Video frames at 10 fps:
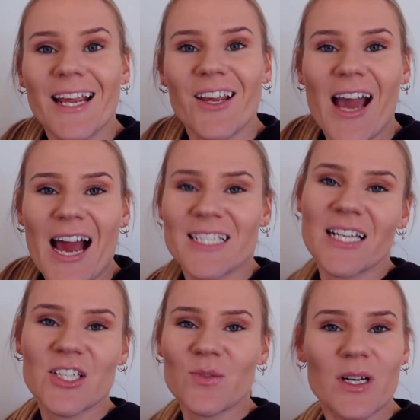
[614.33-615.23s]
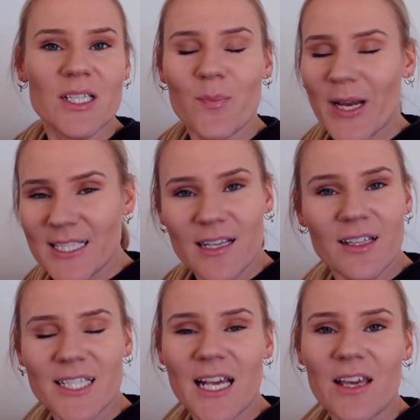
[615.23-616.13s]
yeah, you guys, I just wanted to
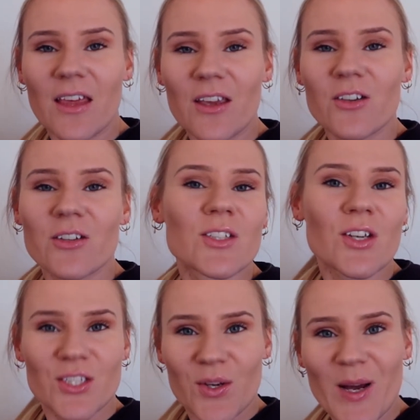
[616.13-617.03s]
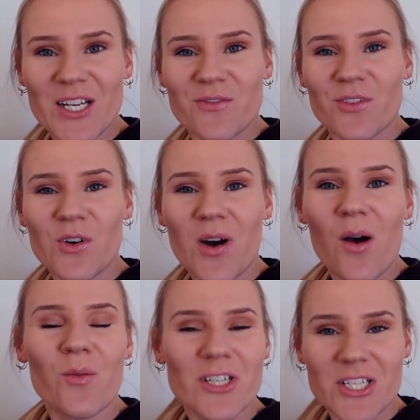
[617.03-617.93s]
basically say thank you so much
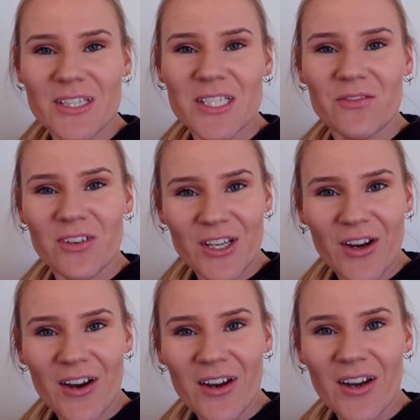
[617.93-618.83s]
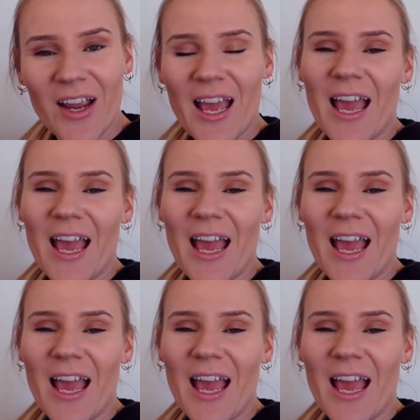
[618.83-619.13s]
for watching this video,